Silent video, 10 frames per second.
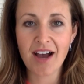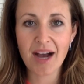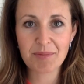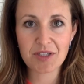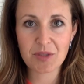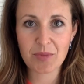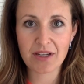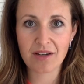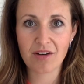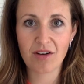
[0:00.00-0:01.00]
up to
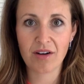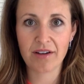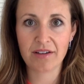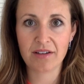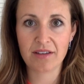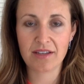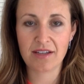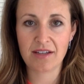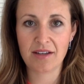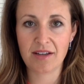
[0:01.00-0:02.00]
speed on
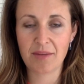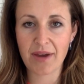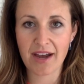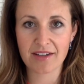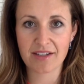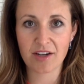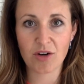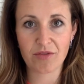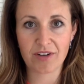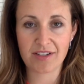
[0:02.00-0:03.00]
the impacts that
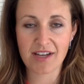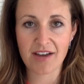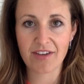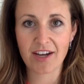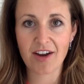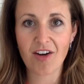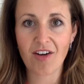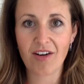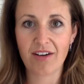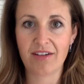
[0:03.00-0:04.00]
COVID is having
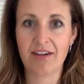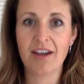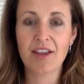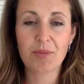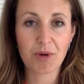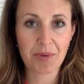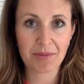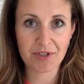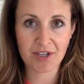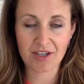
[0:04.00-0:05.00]
on the book
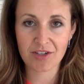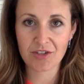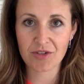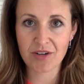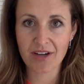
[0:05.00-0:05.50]
publishing industry.